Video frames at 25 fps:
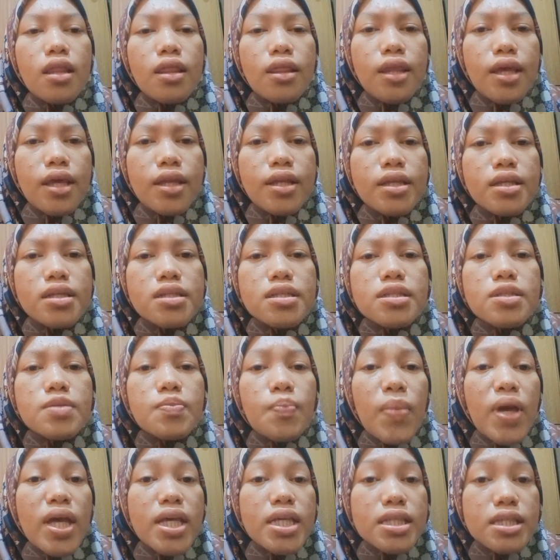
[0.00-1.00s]
That is
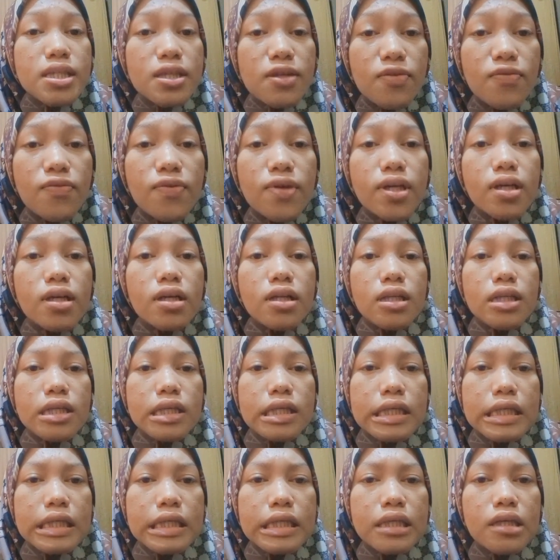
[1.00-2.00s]

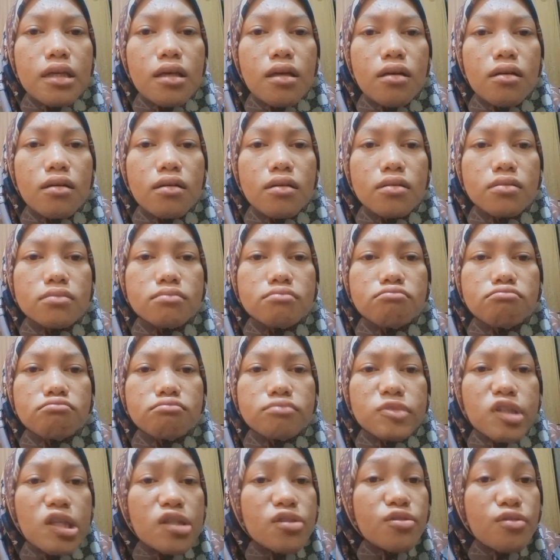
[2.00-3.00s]
specifically
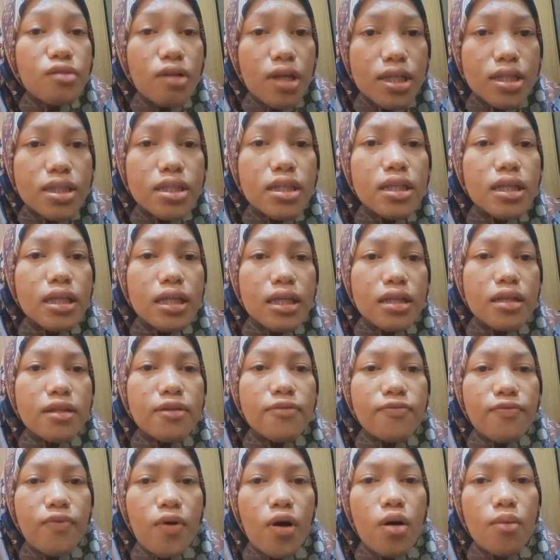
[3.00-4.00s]
translation in
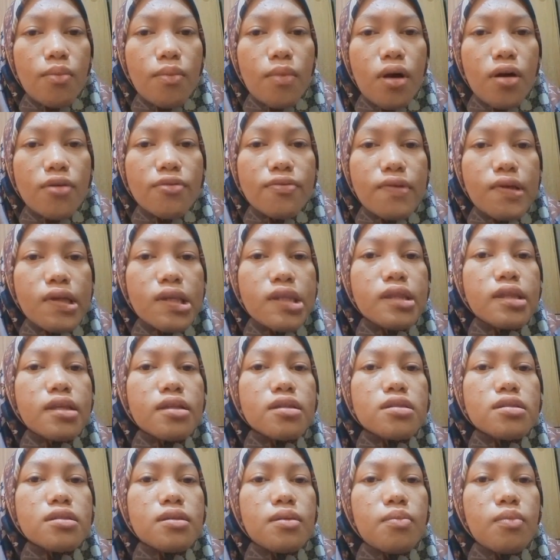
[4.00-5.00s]
the form of
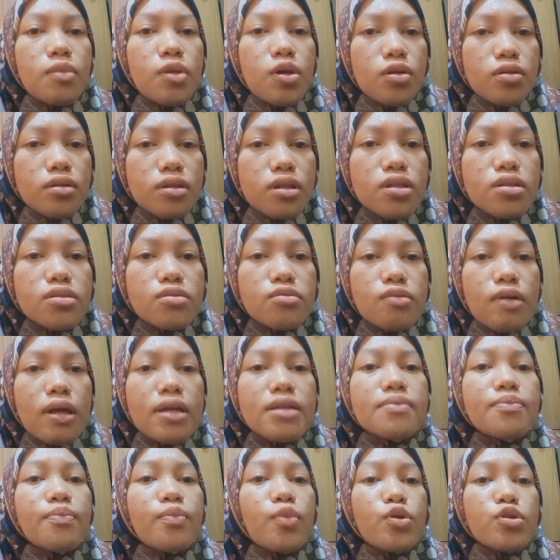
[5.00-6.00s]
intersemiotic
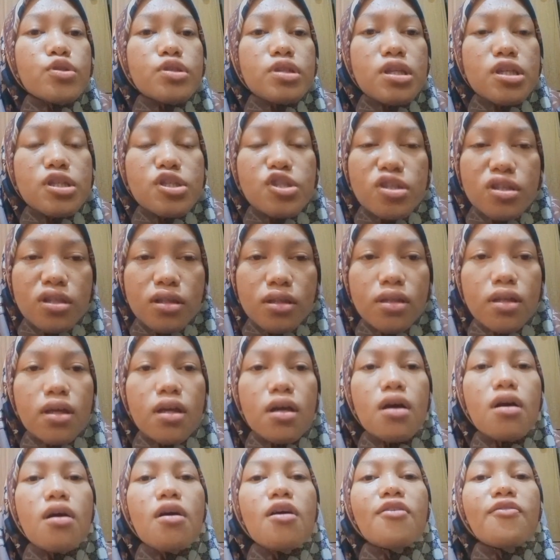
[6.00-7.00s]
transposition
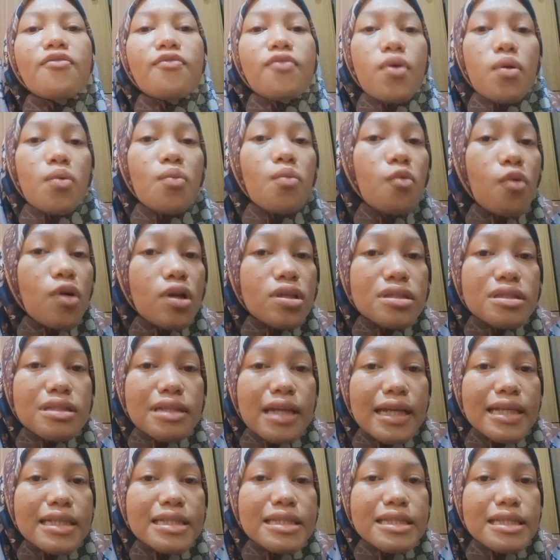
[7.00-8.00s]
from one
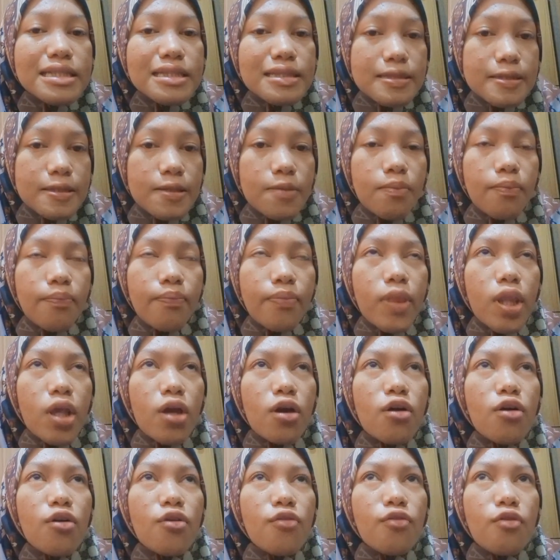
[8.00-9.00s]
side system.
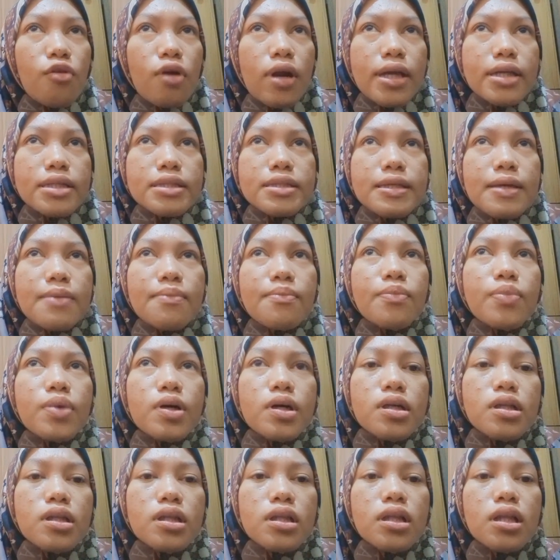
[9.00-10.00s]
For
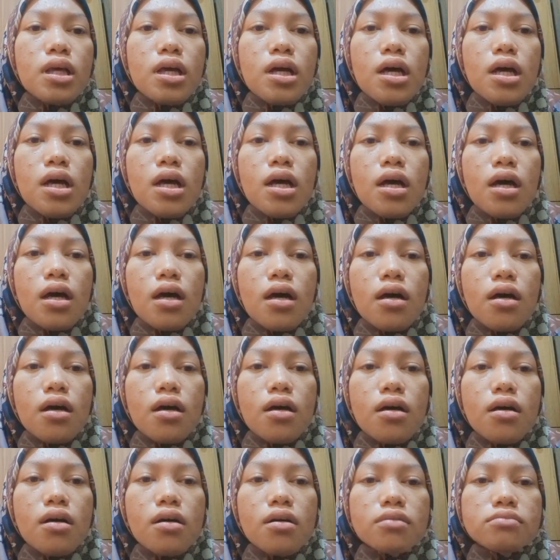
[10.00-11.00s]
example,
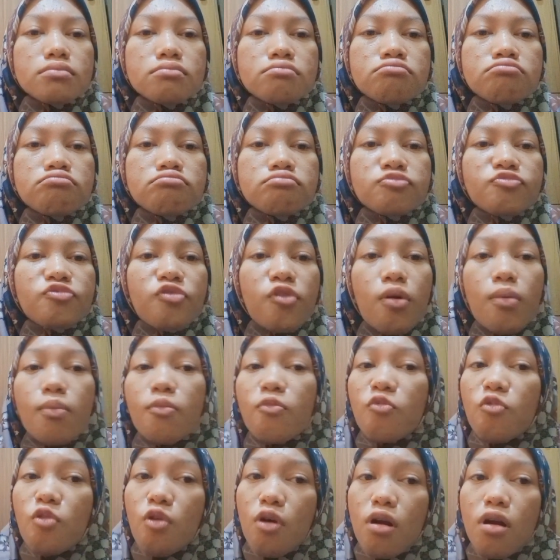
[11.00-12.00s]

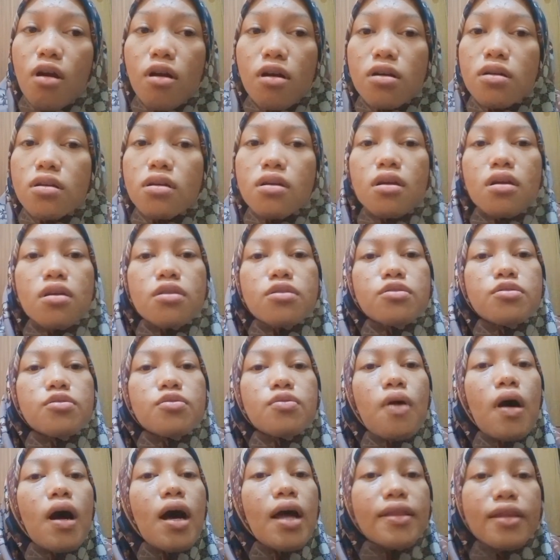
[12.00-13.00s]
from word
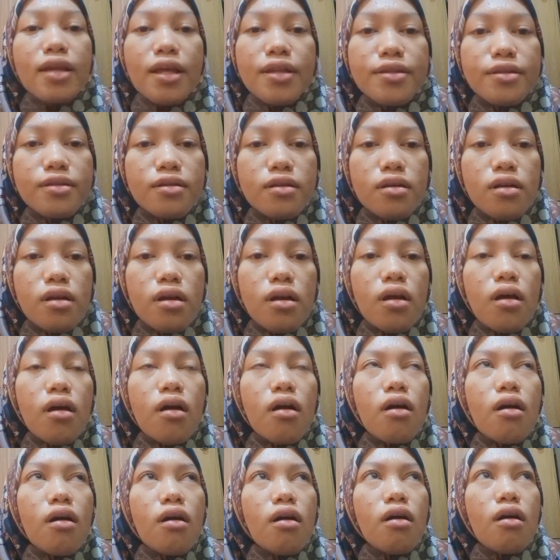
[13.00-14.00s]
to another
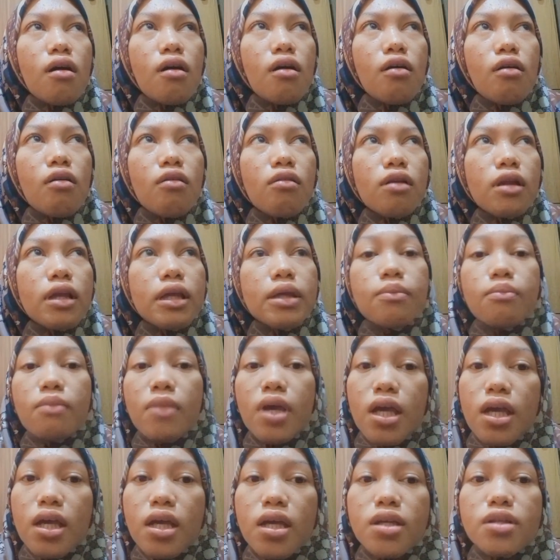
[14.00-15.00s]
or
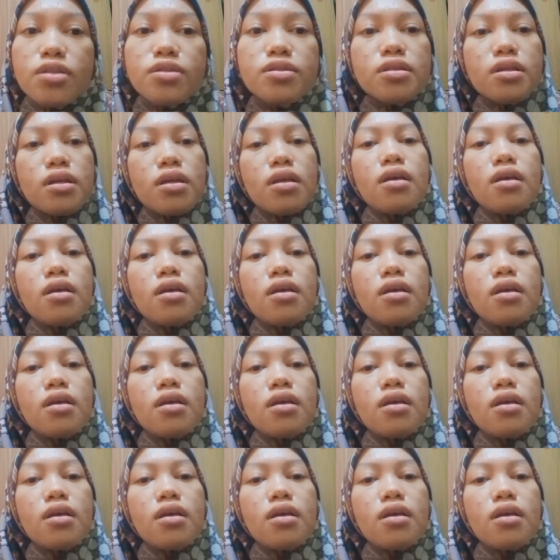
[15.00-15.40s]
image,